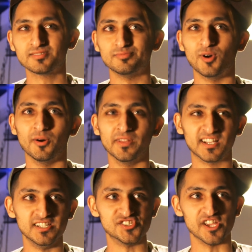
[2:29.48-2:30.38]
Well, the
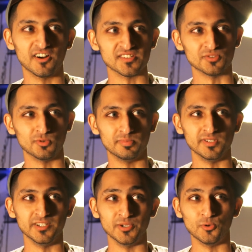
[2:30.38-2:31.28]
cliche answer would
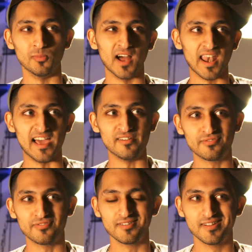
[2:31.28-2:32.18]
be all my
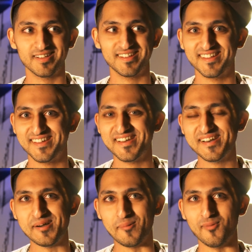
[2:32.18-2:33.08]
life,
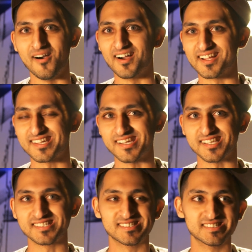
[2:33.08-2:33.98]
but I
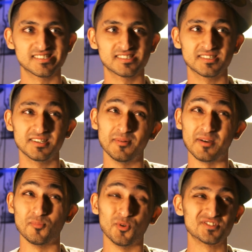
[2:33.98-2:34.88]
guess
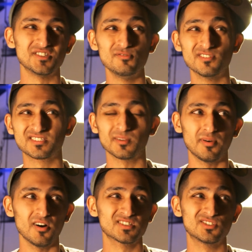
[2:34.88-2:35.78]
more serious the
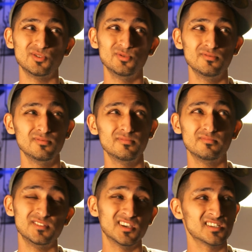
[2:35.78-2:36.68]
past 2
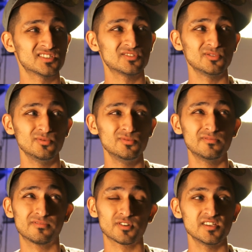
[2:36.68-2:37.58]
years,
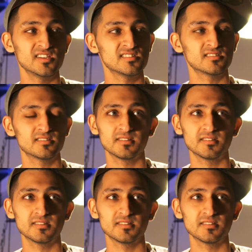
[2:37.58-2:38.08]
3 years.